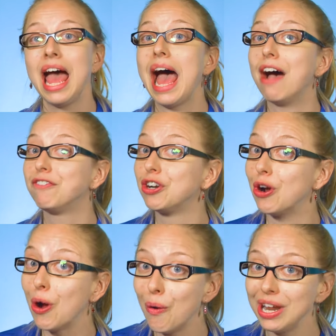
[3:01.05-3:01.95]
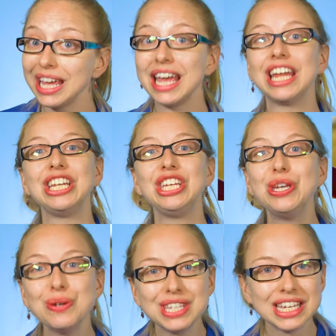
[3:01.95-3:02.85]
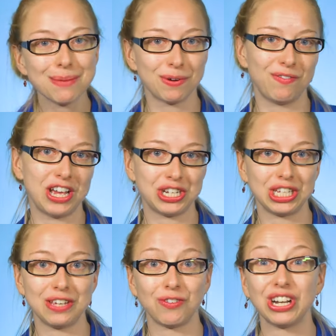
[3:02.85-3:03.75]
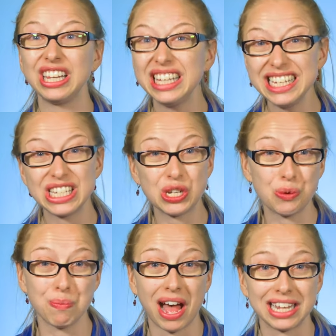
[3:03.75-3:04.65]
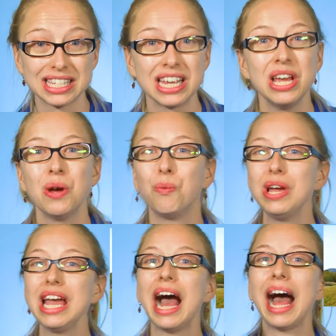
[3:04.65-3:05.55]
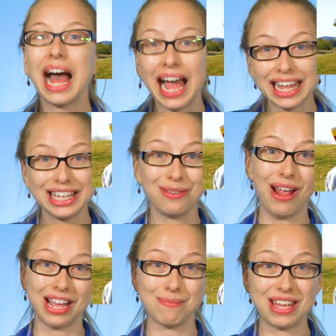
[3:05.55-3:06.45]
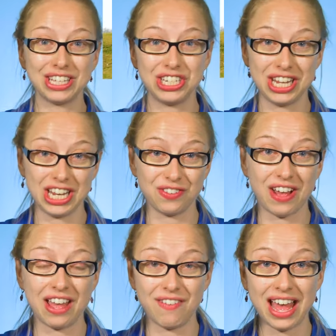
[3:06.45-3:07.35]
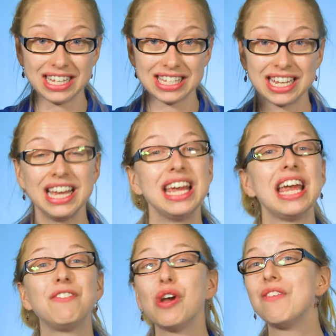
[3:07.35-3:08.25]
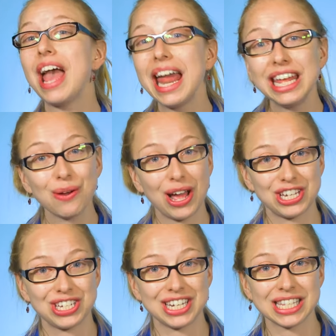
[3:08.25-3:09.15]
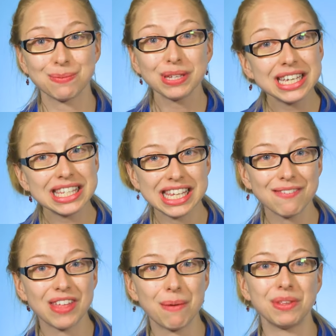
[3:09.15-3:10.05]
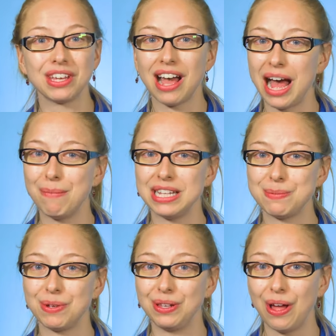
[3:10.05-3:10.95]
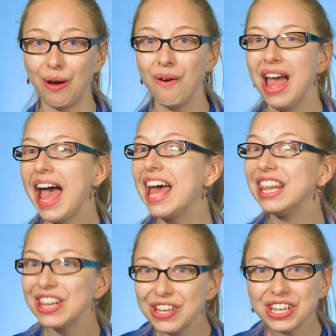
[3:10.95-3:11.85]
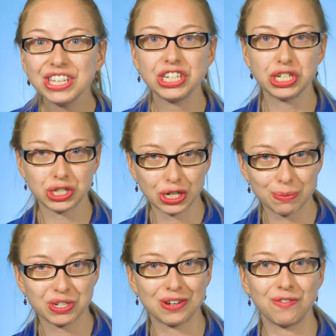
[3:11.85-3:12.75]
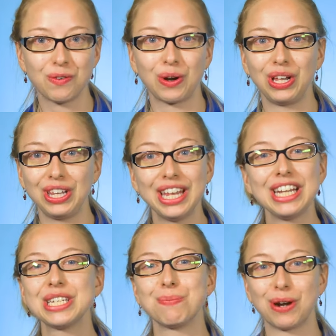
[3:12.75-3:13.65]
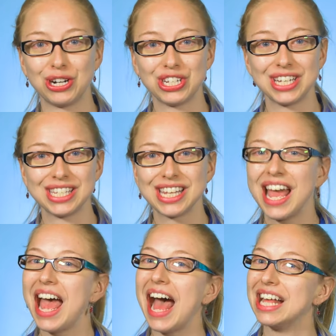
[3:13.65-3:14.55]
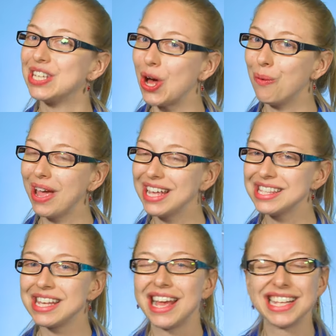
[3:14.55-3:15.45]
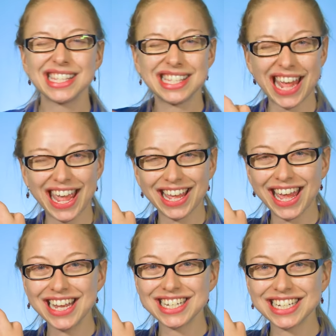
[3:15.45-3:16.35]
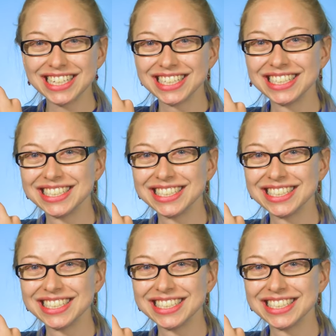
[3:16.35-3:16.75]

After owning it and using it professionally for at least two months, we highly recommend the G H five S. If you have any questions, please leave them in the comments below and look in the description for a link to purchase. As always, stay engaging!